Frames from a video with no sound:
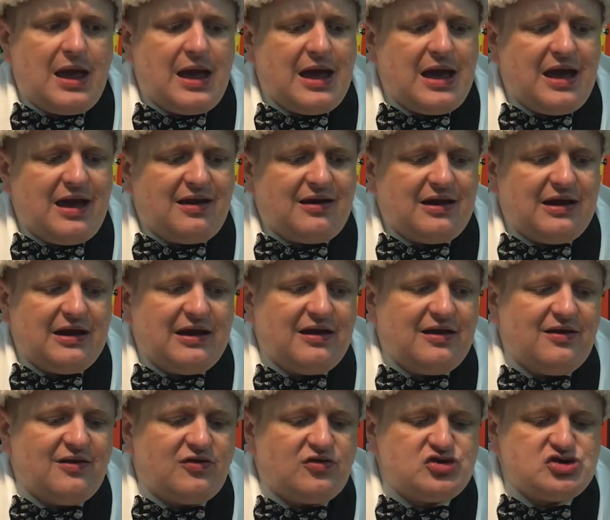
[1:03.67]
It
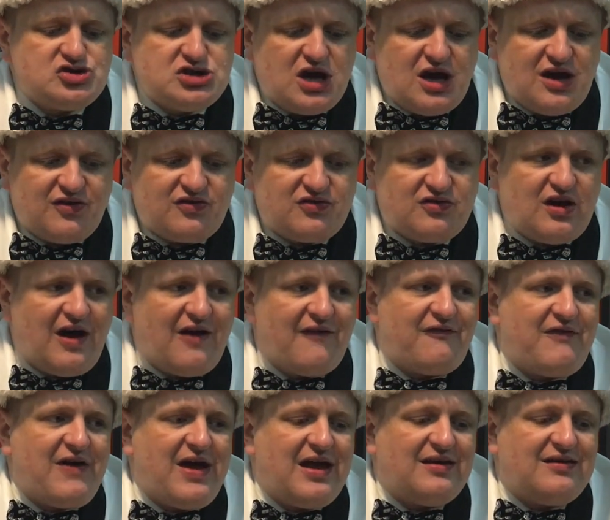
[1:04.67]
is just a
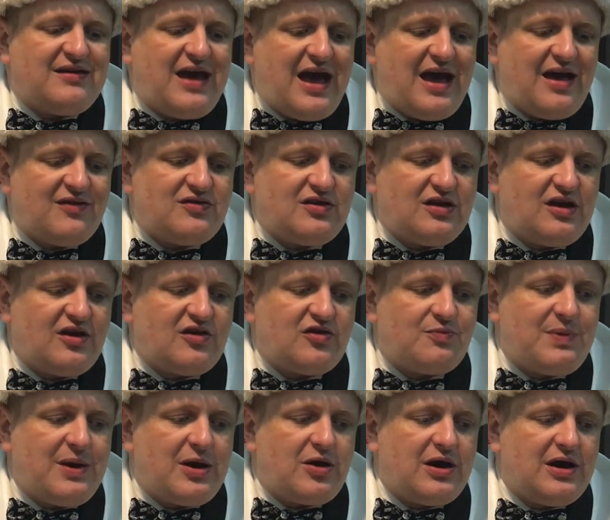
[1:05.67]
fantastic
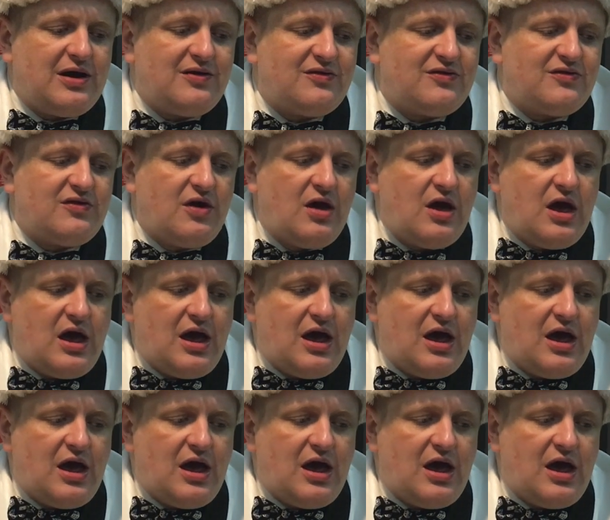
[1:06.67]
experience